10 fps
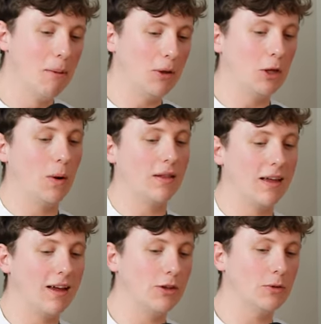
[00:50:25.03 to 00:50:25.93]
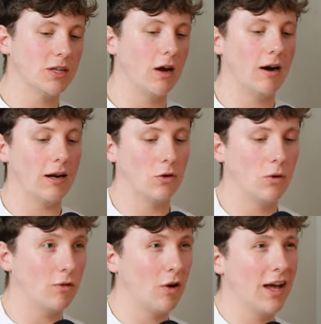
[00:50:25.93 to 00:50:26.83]
But you went there and you was like, all right,
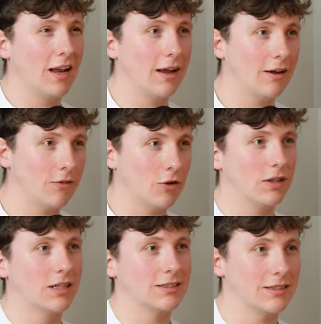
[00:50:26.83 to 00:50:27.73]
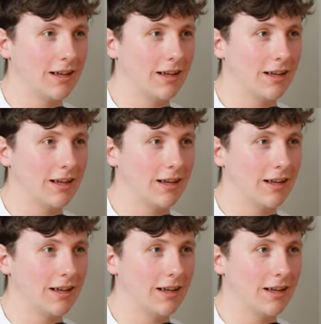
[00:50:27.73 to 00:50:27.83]
cool. I've got a headache. I've got this.